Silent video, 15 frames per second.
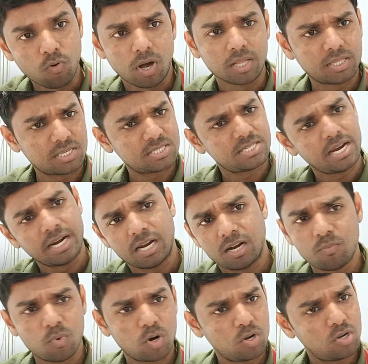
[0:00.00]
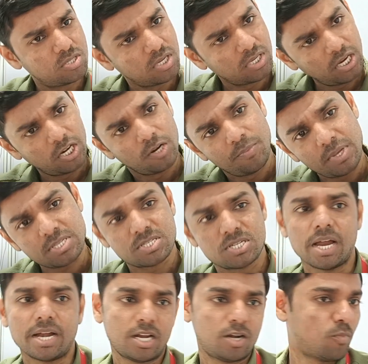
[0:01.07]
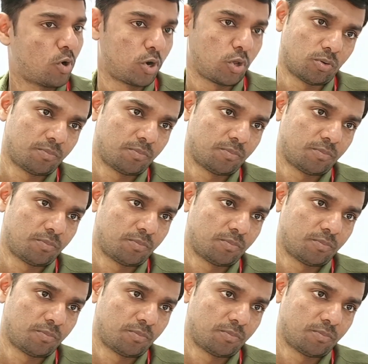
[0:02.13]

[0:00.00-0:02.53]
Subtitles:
How other standard modules are, it will be a standard module.